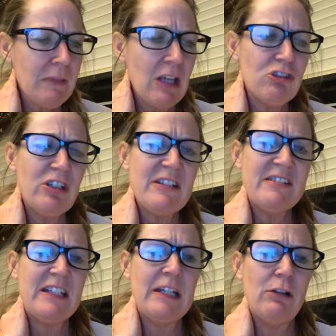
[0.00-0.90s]
She could
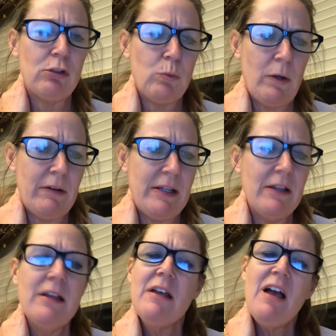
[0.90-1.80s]
see he looked worried.
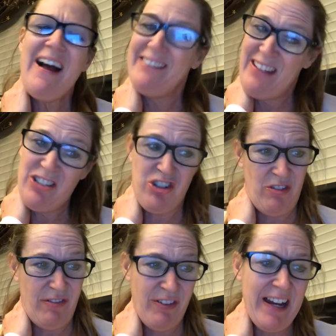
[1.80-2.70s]
Unless you're
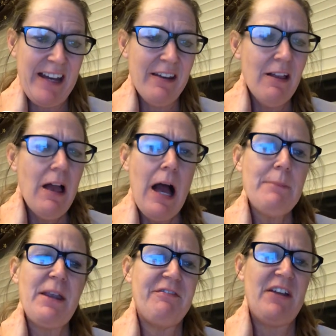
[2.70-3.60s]
afraid. I'm
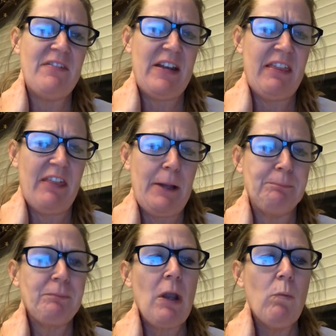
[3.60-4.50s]
not afraid of anything.
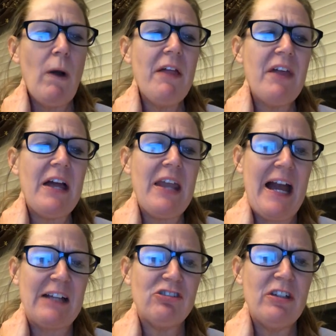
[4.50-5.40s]
Well then,
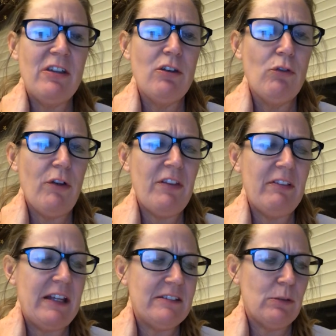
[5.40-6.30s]
Action in the North
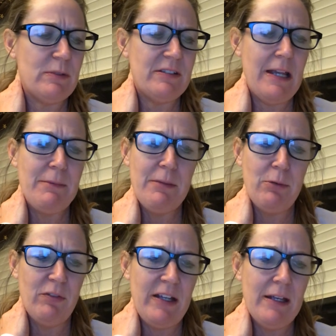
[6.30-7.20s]
Atlantic was the name of the
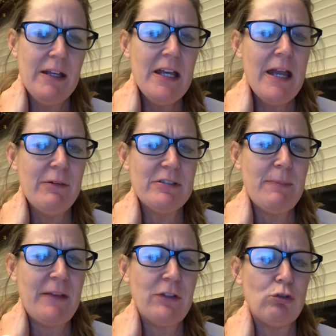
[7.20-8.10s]
movie. It was
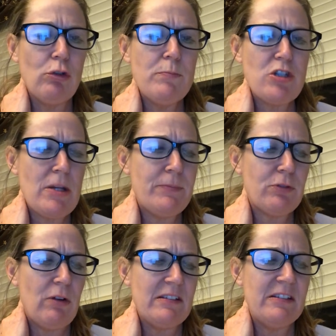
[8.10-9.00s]
about the troop ships
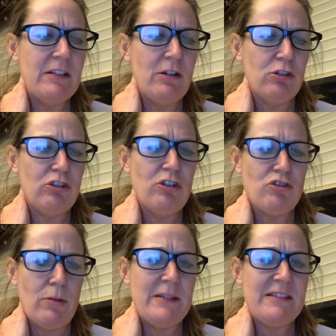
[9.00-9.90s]
crossing the ocean and
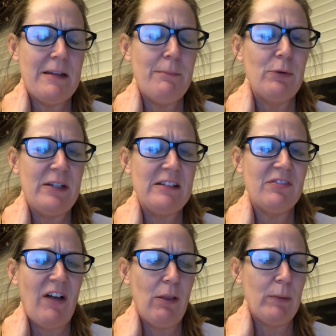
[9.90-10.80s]
German submarines
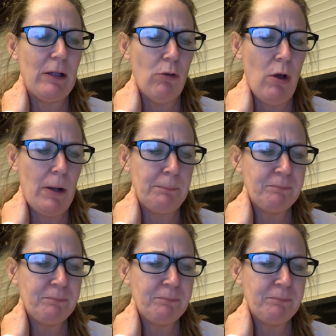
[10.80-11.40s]
following along.